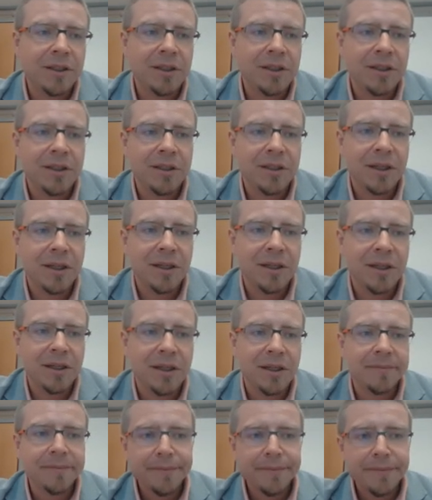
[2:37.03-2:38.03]
is like
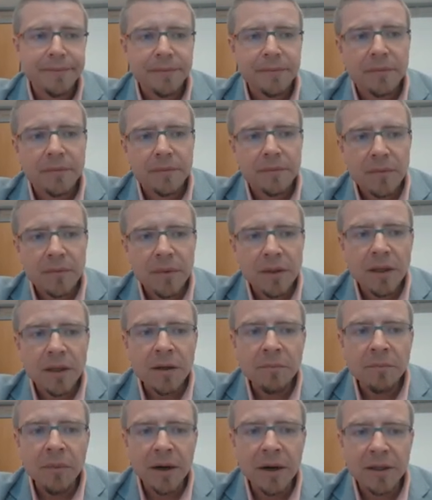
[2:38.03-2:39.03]

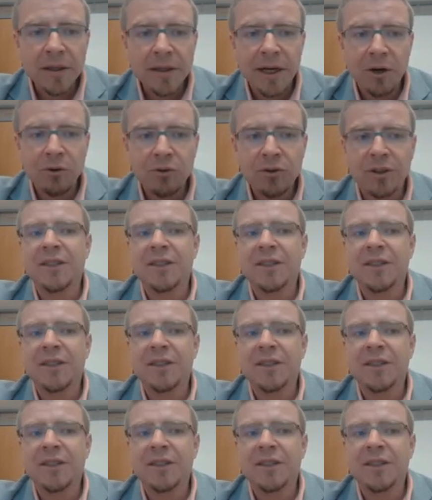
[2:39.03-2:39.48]
Markdown.